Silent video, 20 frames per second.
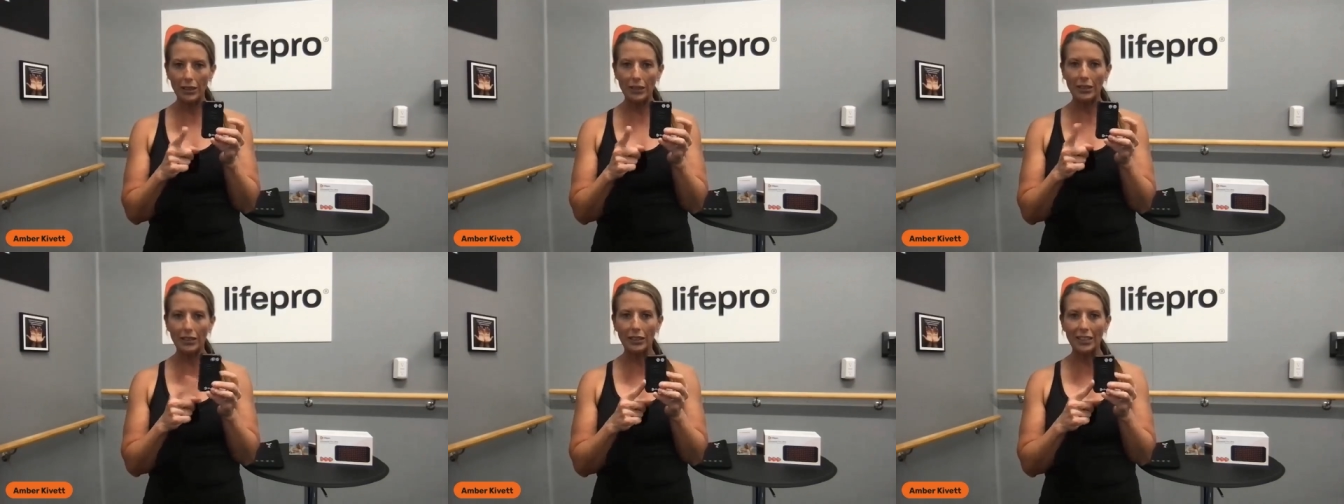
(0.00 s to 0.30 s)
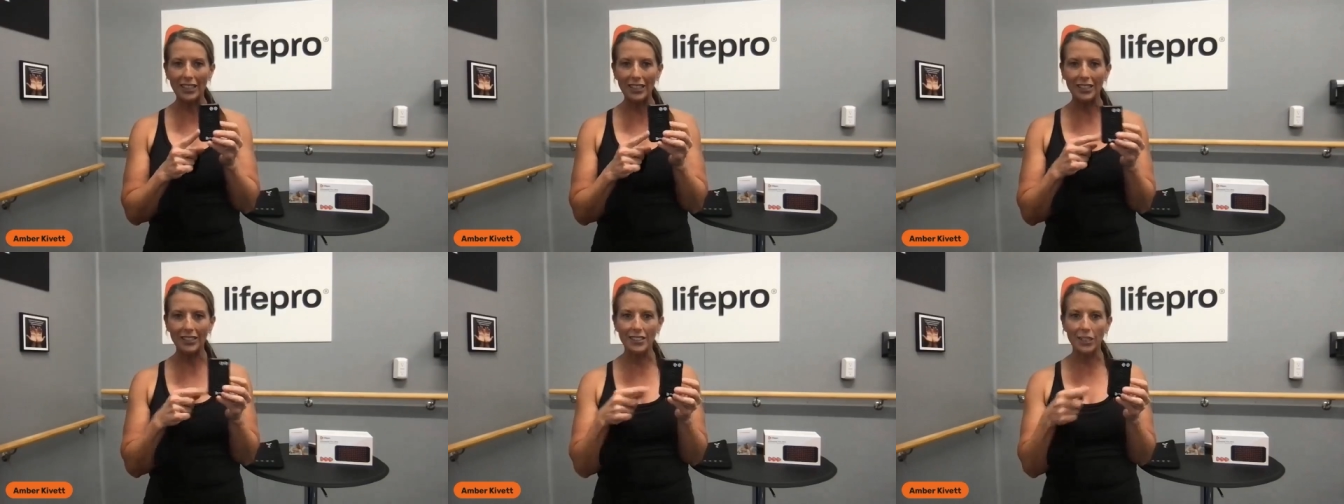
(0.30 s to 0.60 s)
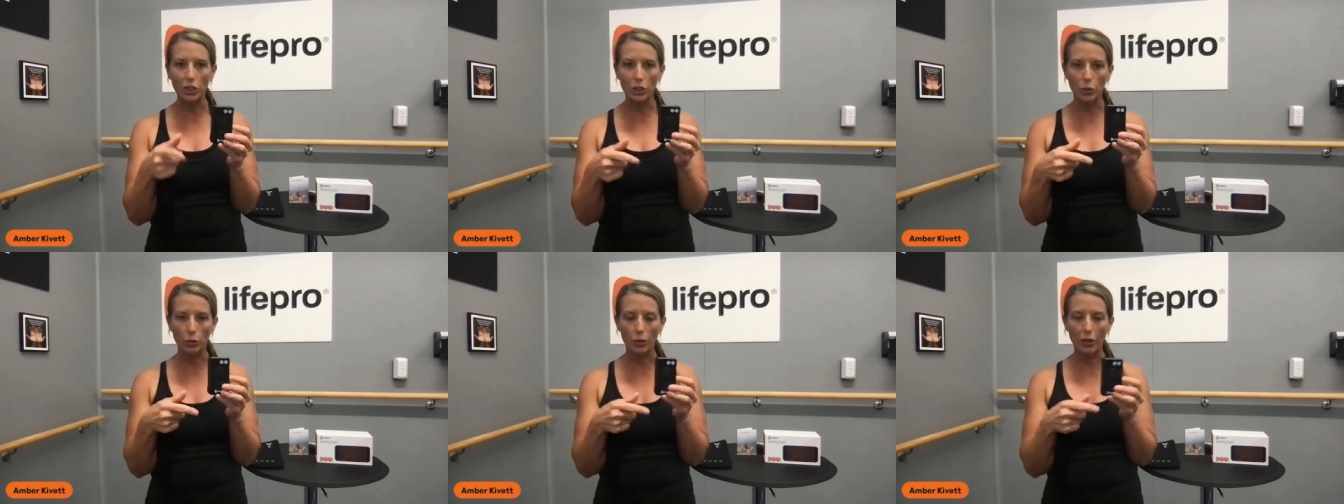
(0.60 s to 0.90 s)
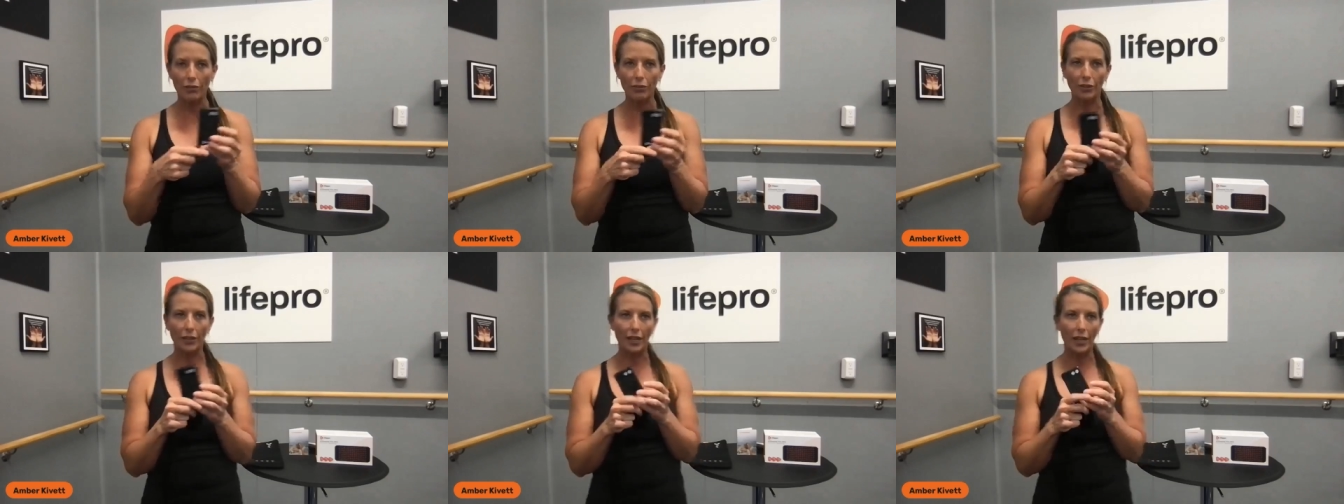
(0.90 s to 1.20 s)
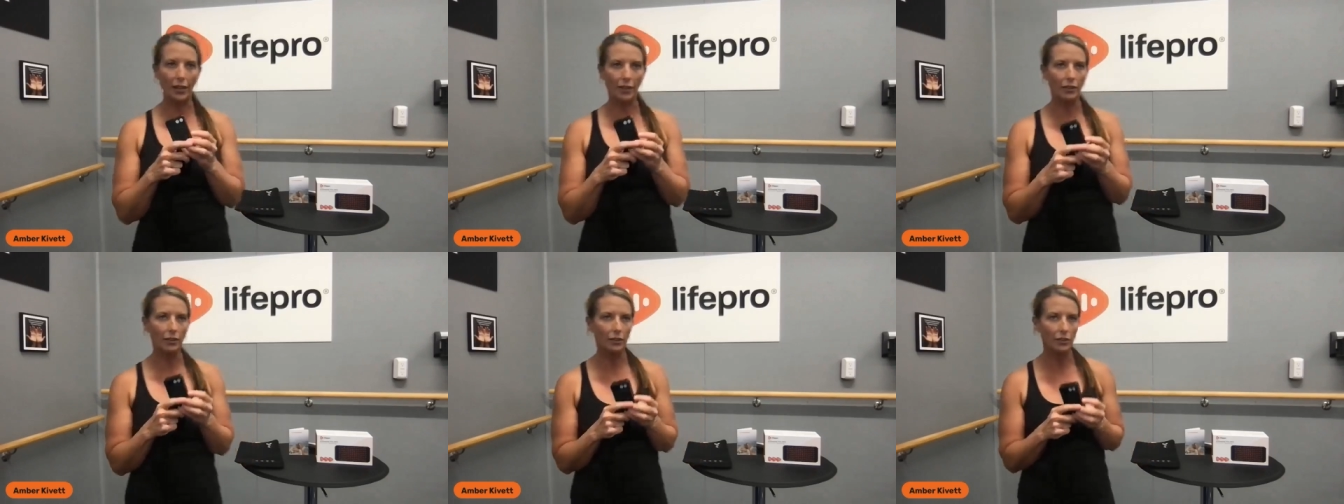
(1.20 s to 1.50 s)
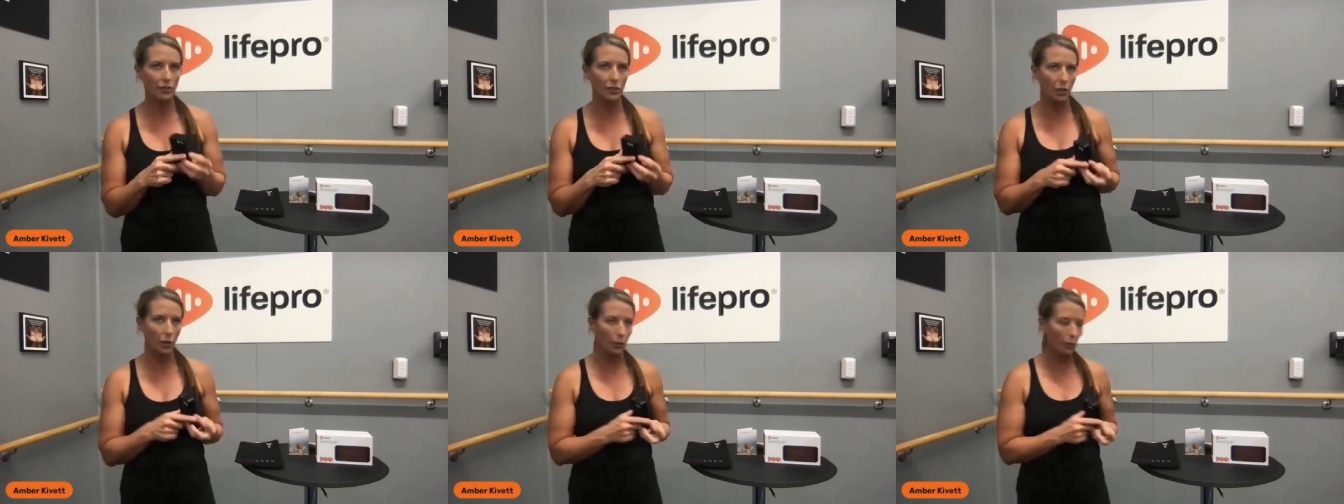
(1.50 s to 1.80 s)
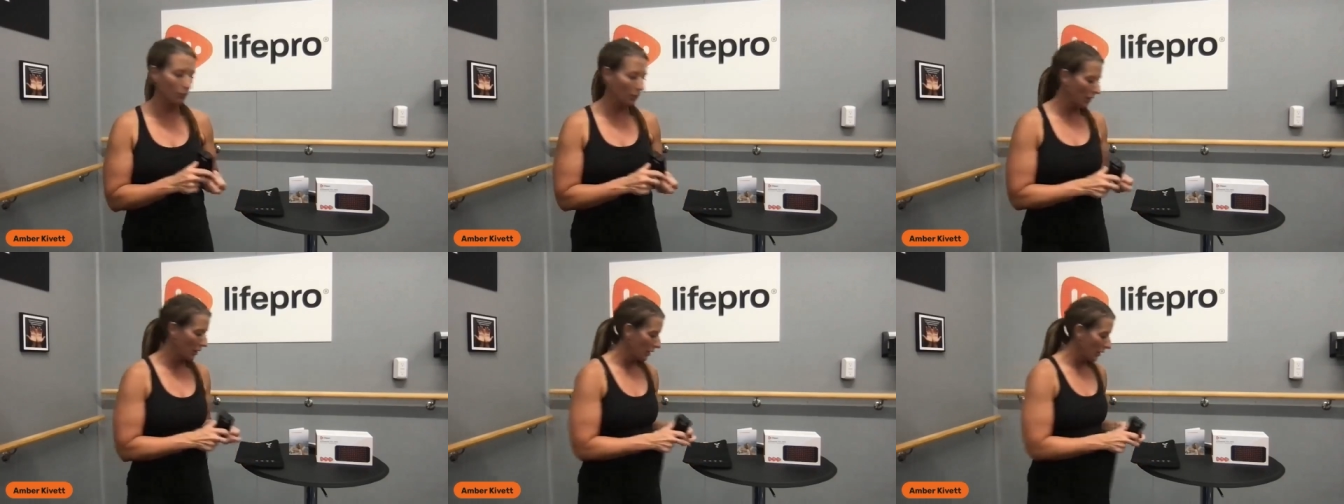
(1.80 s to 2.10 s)
and kind of sets you up for that.
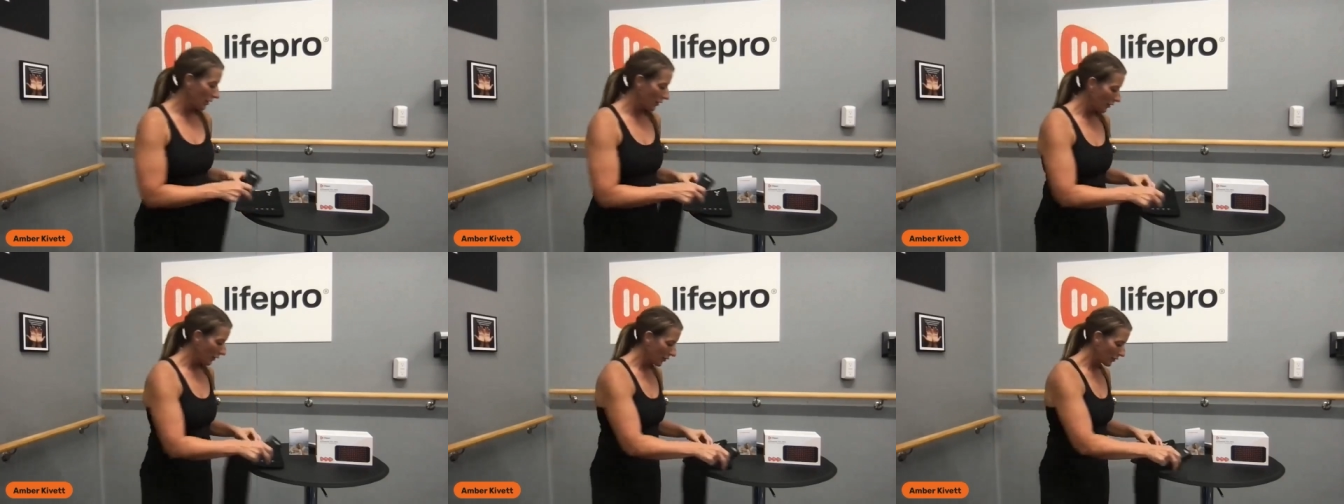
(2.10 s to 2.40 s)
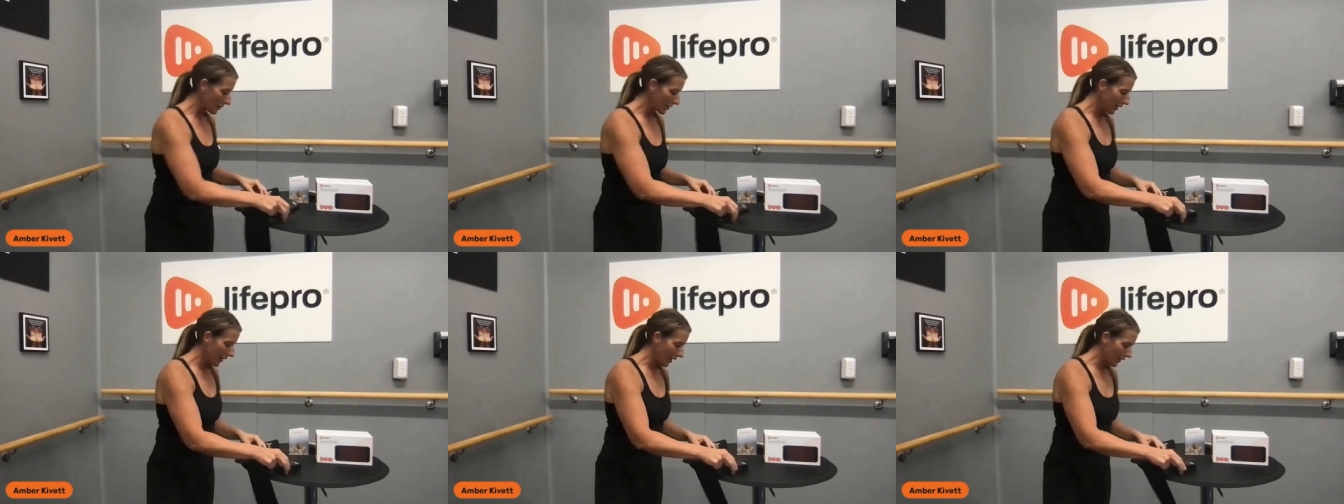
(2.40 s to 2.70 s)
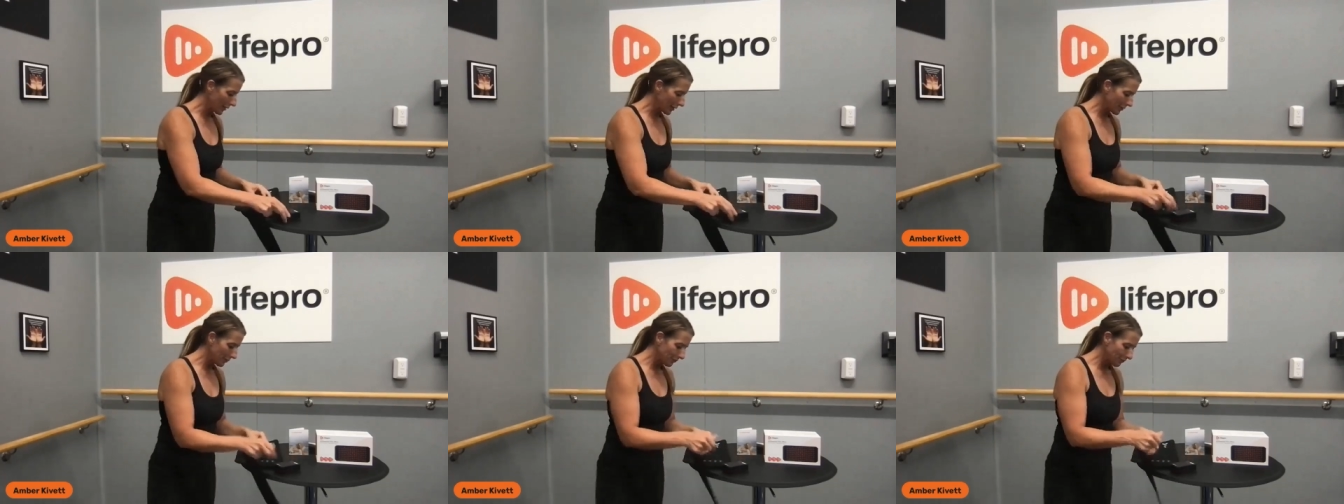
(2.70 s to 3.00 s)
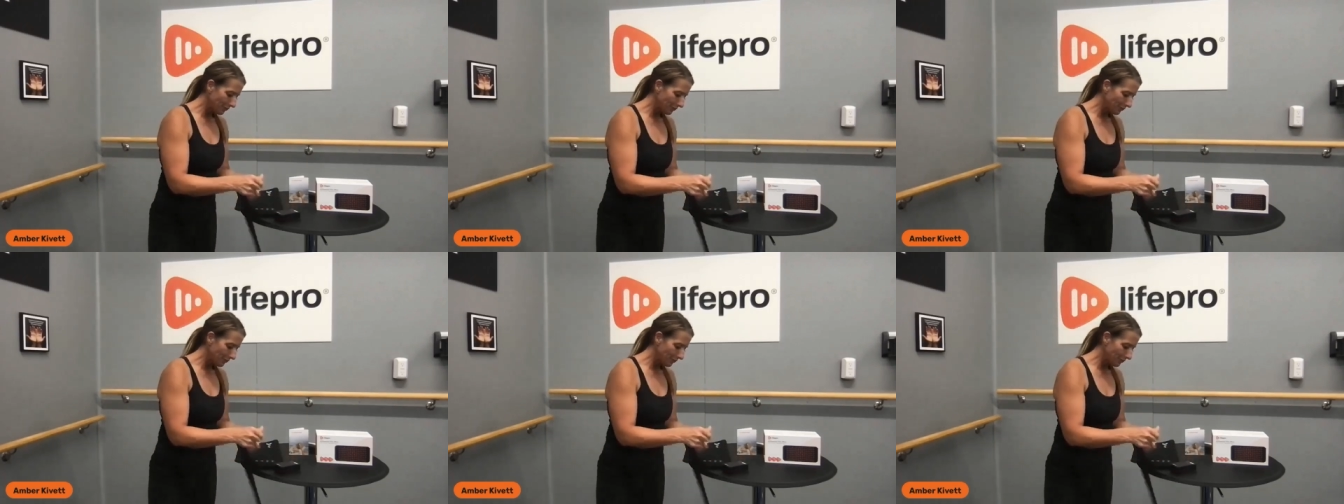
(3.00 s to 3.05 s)
So there's that.